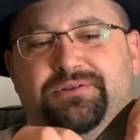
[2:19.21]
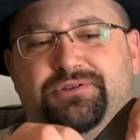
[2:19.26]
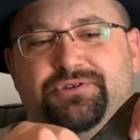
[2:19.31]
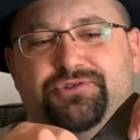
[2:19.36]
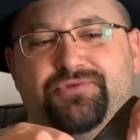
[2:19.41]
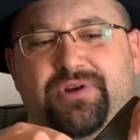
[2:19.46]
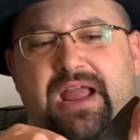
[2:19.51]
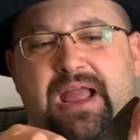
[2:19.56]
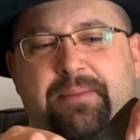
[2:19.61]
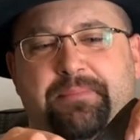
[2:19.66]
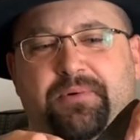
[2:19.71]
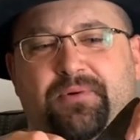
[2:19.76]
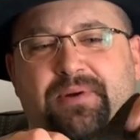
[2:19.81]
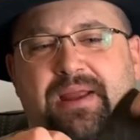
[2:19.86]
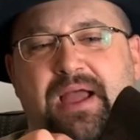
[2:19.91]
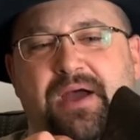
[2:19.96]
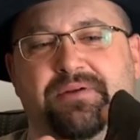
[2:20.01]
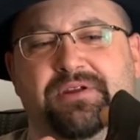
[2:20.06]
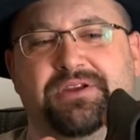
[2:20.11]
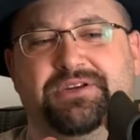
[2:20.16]
strap
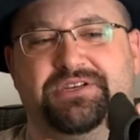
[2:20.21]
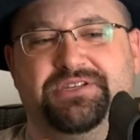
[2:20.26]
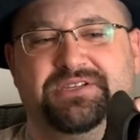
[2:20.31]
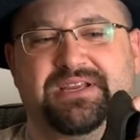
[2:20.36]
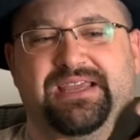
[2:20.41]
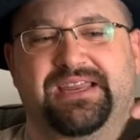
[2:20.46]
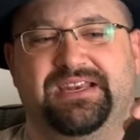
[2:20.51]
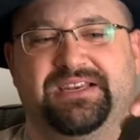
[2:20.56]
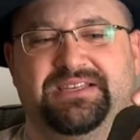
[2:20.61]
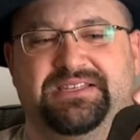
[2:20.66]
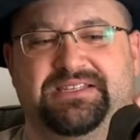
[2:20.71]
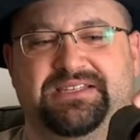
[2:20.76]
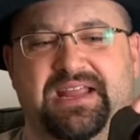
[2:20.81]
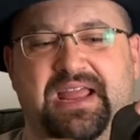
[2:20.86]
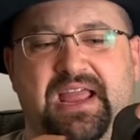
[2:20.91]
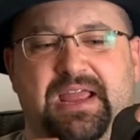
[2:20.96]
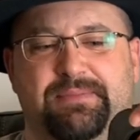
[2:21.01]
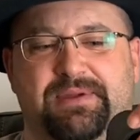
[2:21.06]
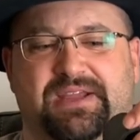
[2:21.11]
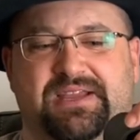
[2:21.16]
around it just to get it to
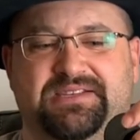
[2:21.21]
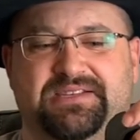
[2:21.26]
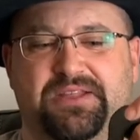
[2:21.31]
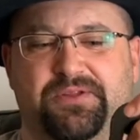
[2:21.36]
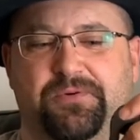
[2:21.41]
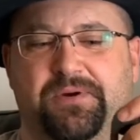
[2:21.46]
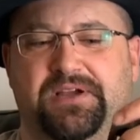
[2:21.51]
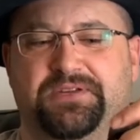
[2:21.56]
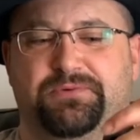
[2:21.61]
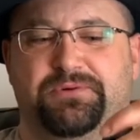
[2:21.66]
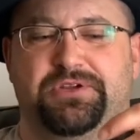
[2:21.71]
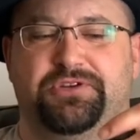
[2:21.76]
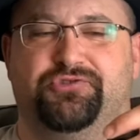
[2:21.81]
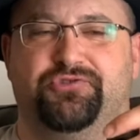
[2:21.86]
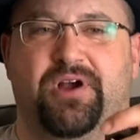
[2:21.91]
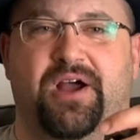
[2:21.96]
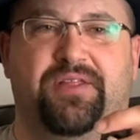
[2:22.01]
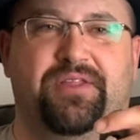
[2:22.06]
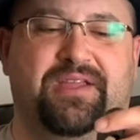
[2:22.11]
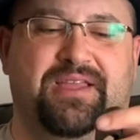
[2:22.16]
stay because otherwise when you
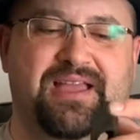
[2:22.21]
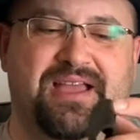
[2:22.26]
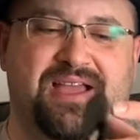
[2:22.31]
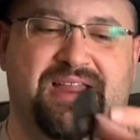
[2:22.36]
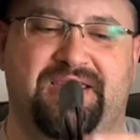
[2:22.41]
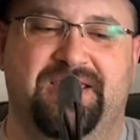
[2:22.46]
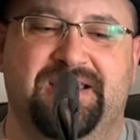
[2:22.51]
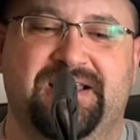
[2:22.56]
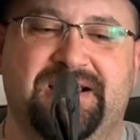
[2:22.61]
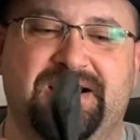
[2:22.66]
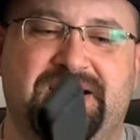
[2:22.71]
draw the gun,